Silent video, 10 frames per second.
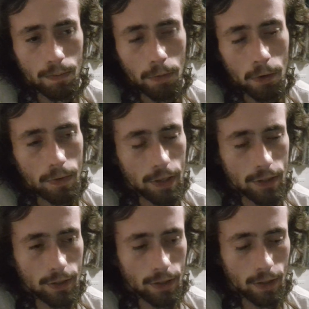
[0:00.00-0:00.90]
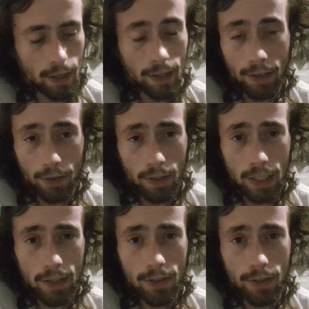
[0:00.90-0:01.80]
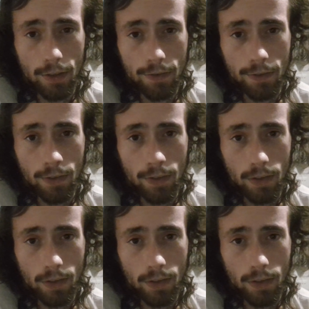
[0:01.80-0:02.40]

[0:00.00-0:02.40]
movies and all that stuff